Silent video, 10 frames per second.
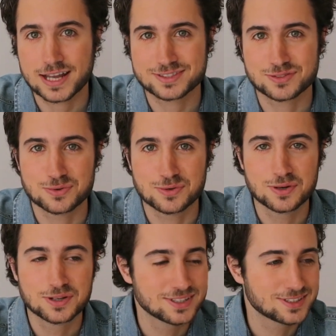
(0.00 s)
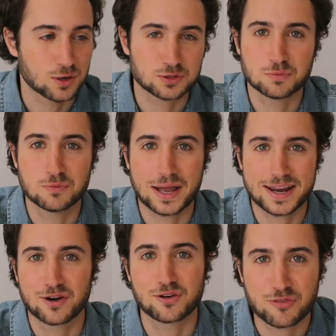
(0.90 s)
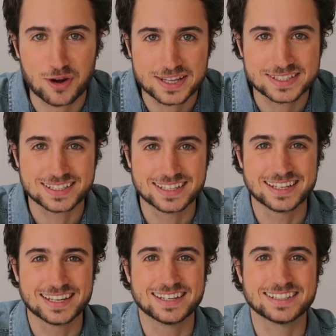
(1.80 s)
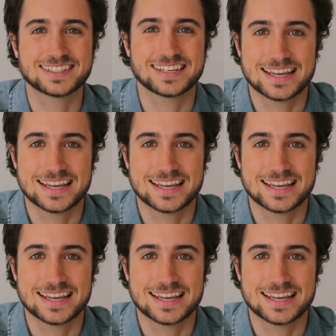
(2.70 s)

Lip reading: I had to talk to my girlfriend and